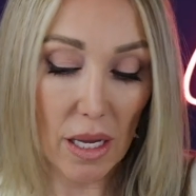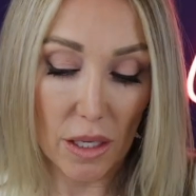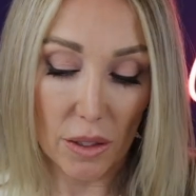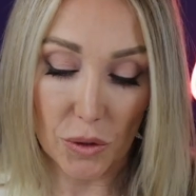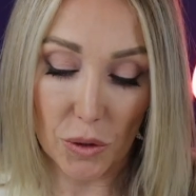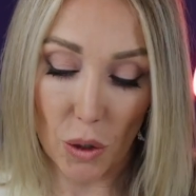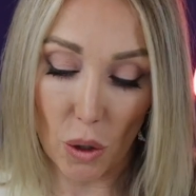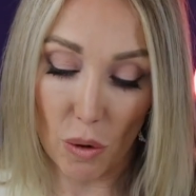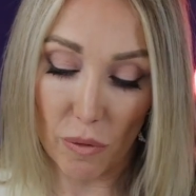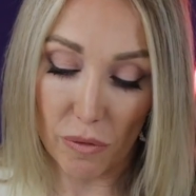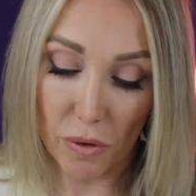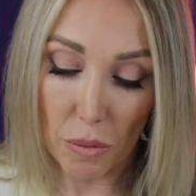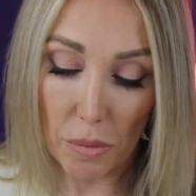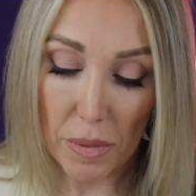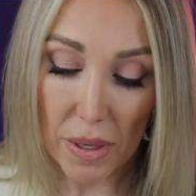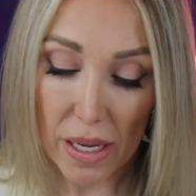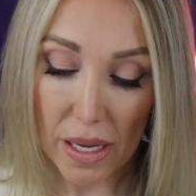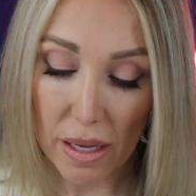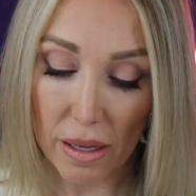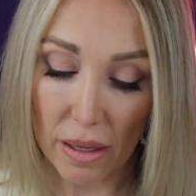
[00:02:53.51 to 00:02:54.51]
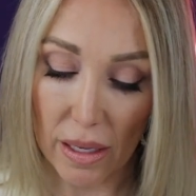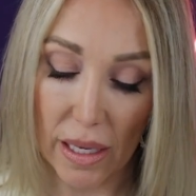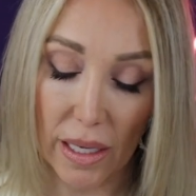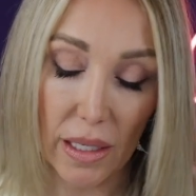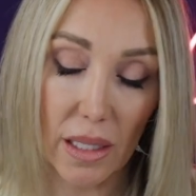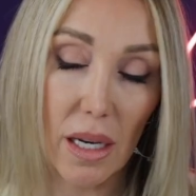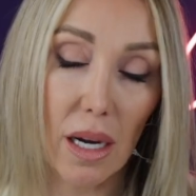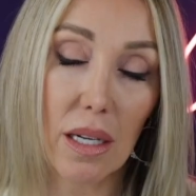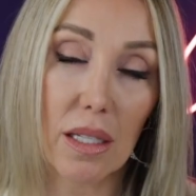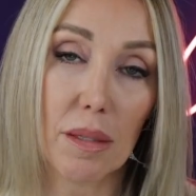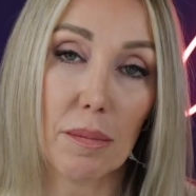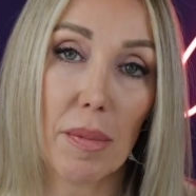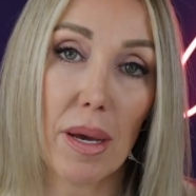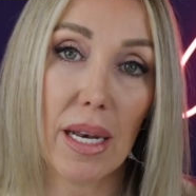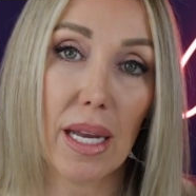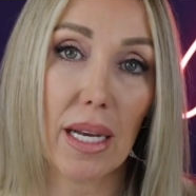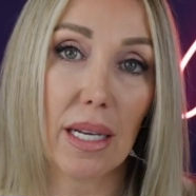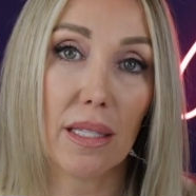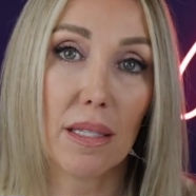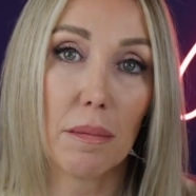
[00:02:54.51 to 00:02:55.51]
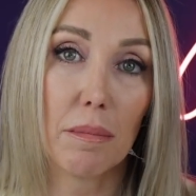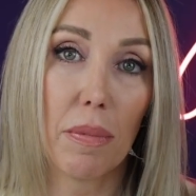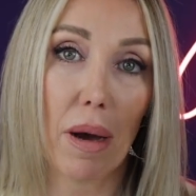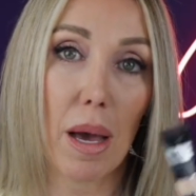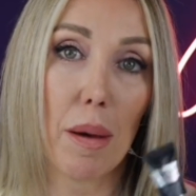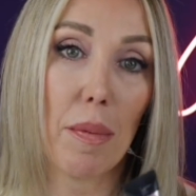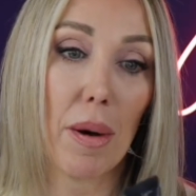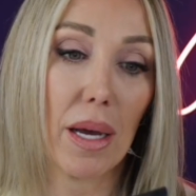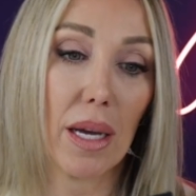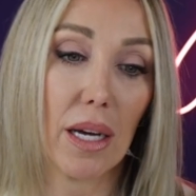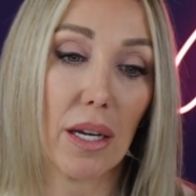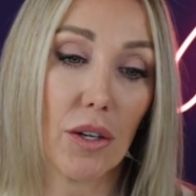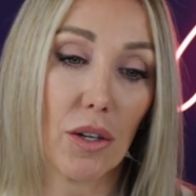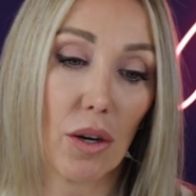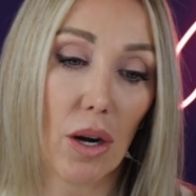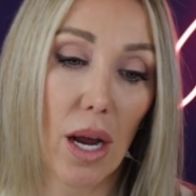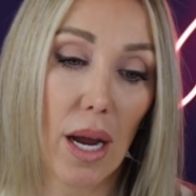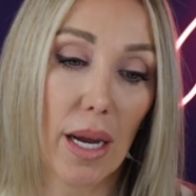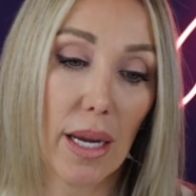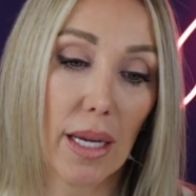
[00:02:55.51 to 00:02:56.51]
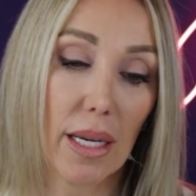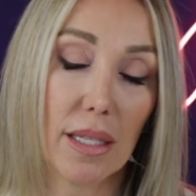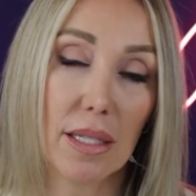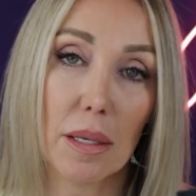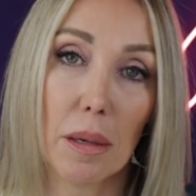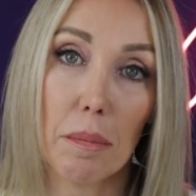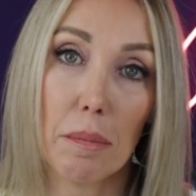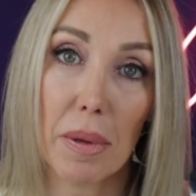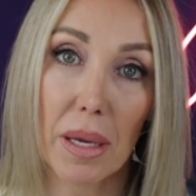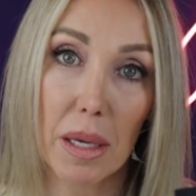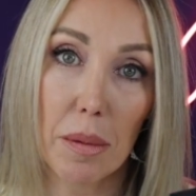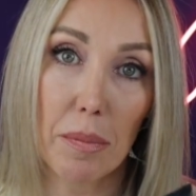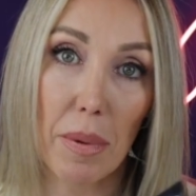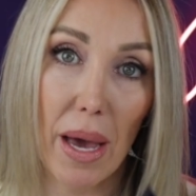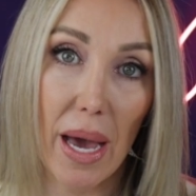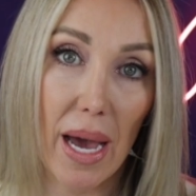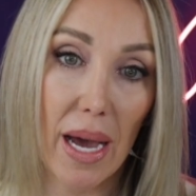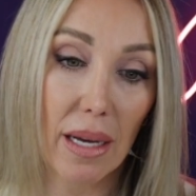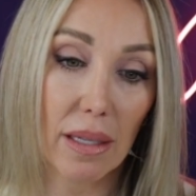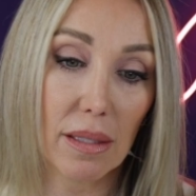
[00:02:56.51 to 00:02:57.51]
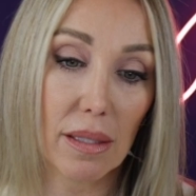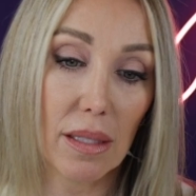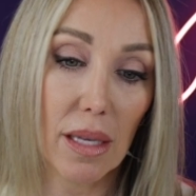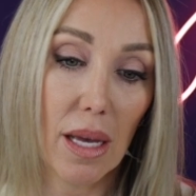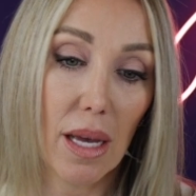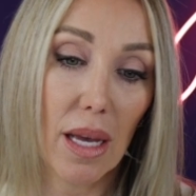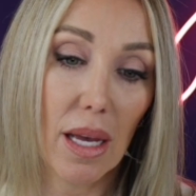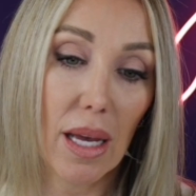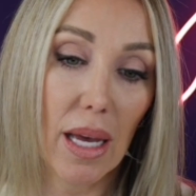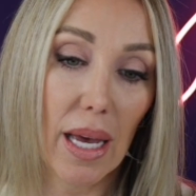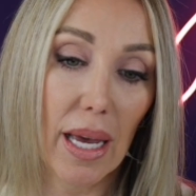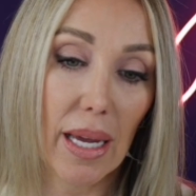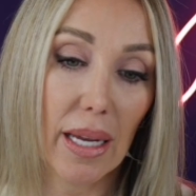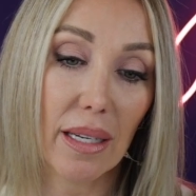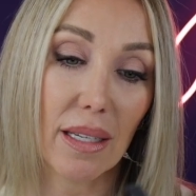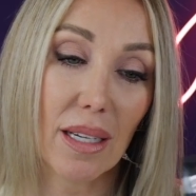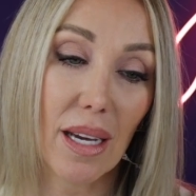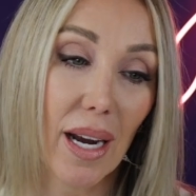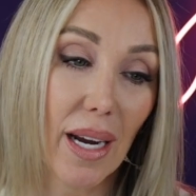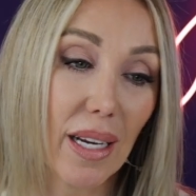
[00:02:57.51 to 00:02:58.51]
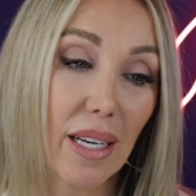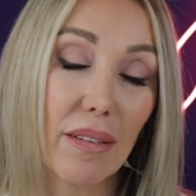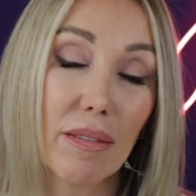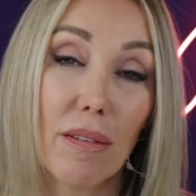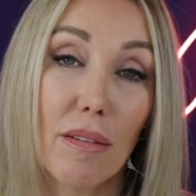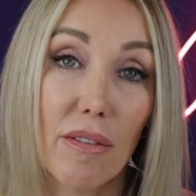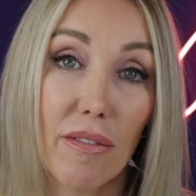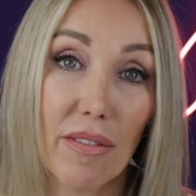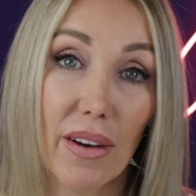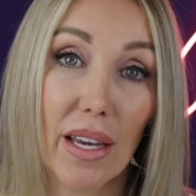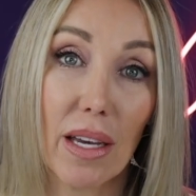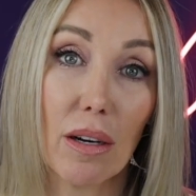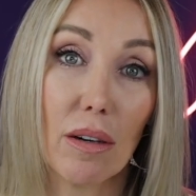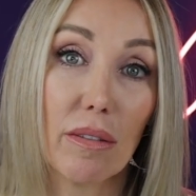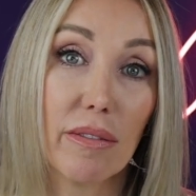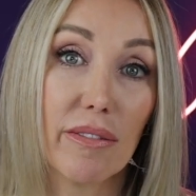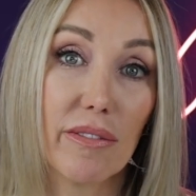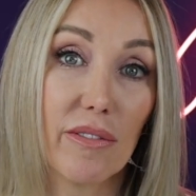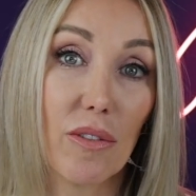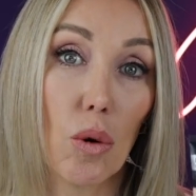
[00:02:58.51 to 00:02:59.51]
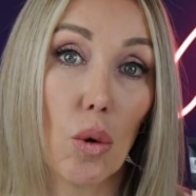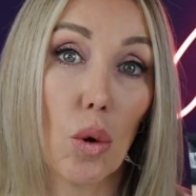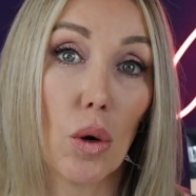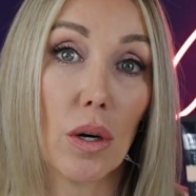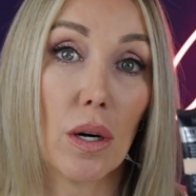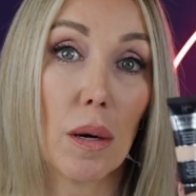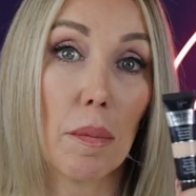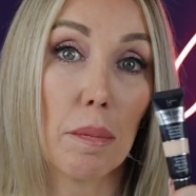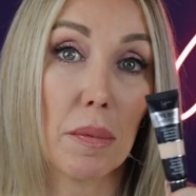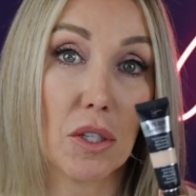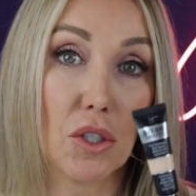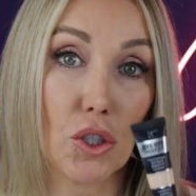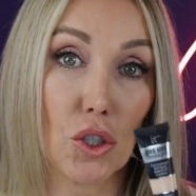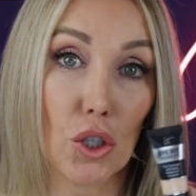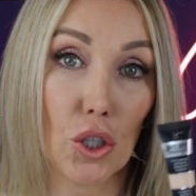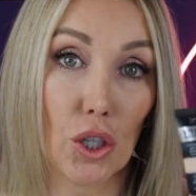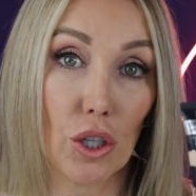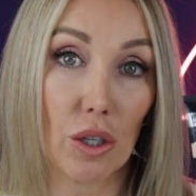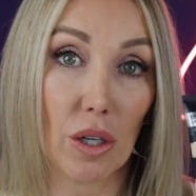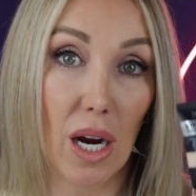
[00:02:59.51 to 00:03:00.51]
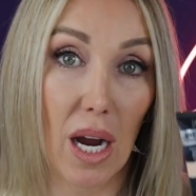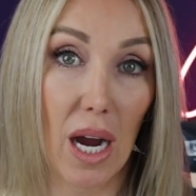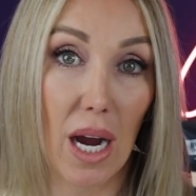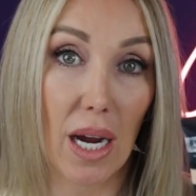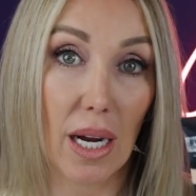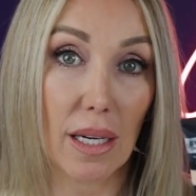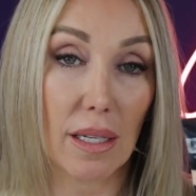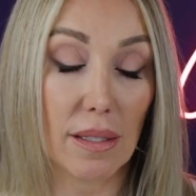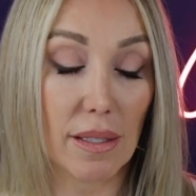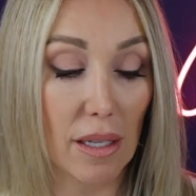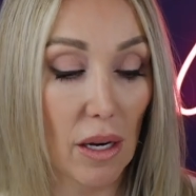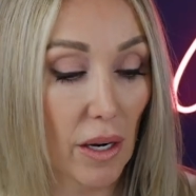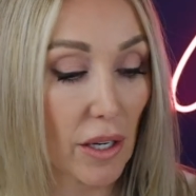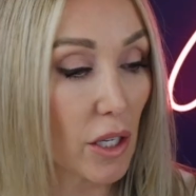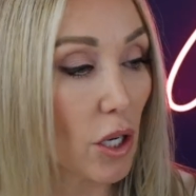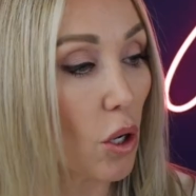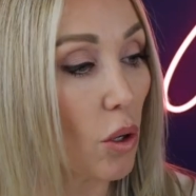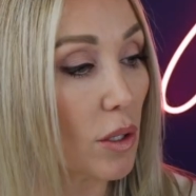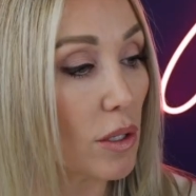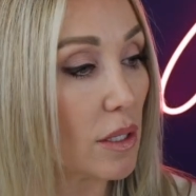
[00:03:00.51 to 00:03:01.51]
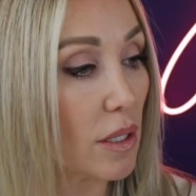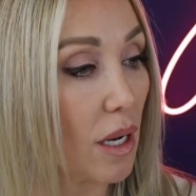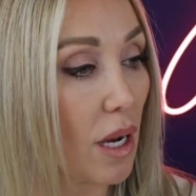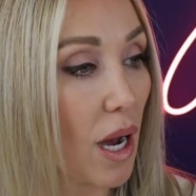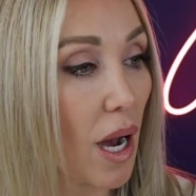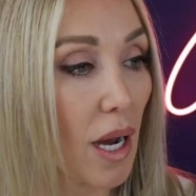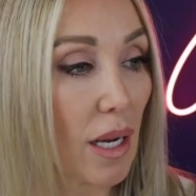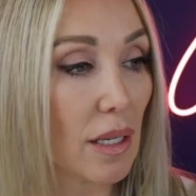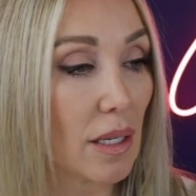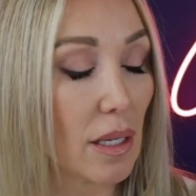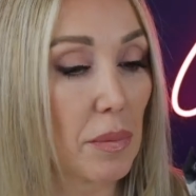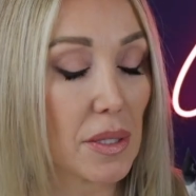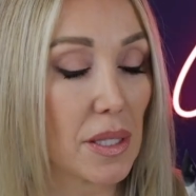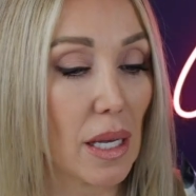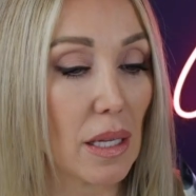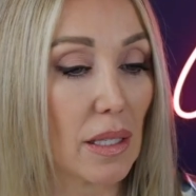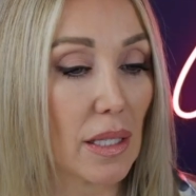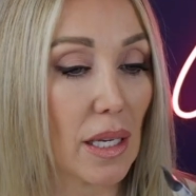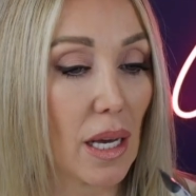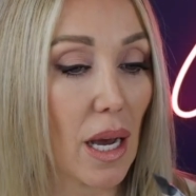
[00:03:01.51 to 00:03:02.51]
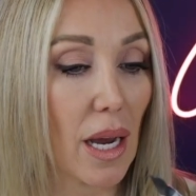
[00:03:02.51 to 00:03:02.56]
So for me, IT Cosmetics Bye Bye Under Eye is a big pass and kind of a fail for mature eyes. Now I know it's a hot selling